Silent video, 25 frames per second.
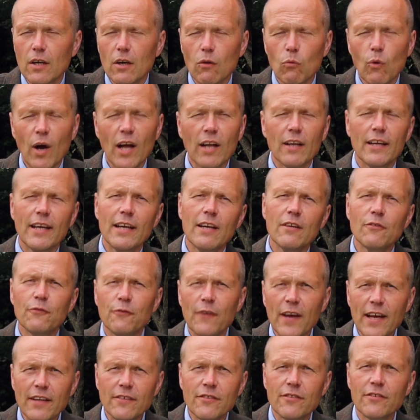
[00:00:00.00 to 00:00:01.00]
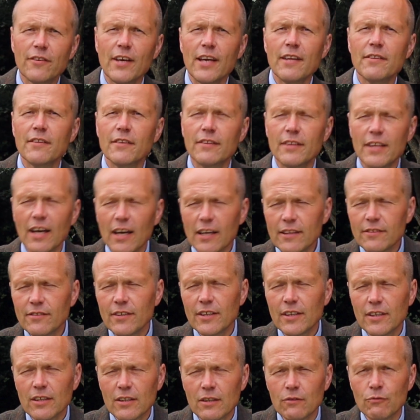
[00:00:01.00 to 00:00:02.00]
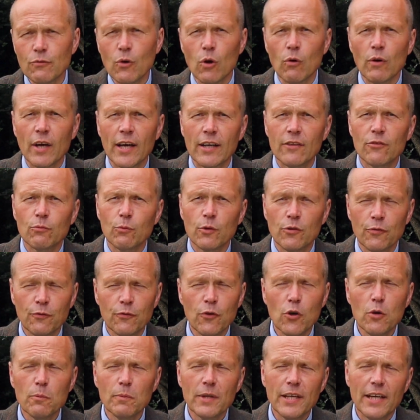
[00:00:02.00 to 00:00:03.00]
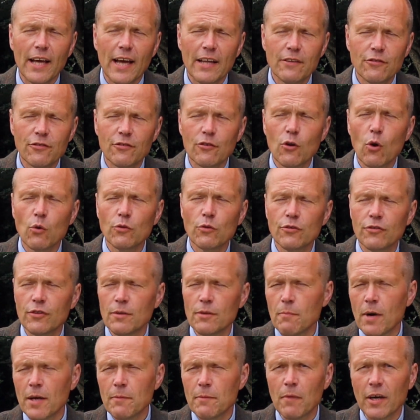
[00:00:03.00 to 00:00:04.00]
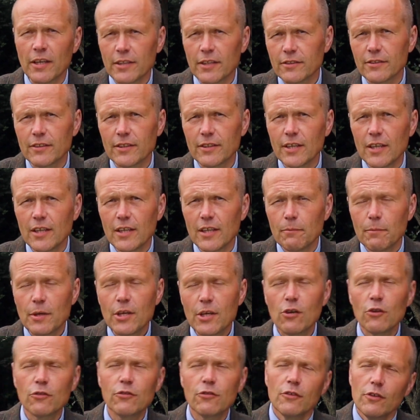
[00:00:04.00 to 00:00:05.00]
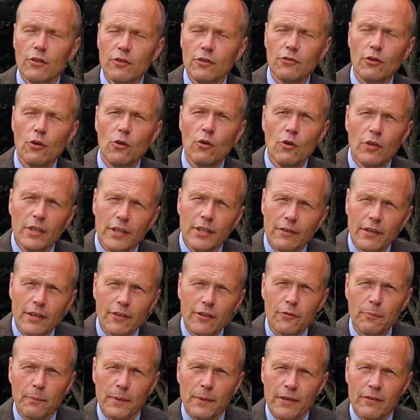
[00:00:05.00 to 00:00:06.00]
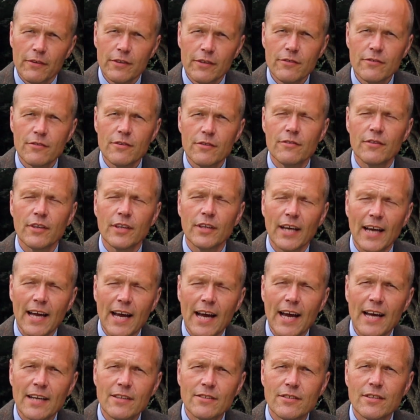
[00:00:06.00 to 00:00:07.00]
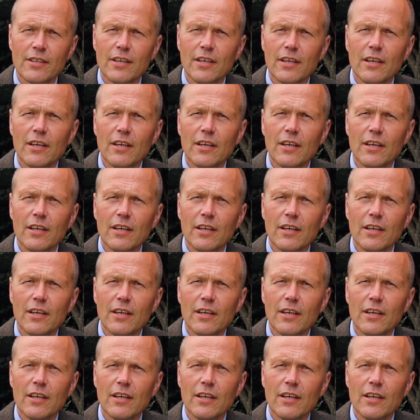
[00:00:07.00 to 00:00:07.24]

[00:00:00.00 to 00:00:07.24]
Well, it is fair to say that the idea of Rolex was firmly ensconced in my mind because of those earlier experiences I had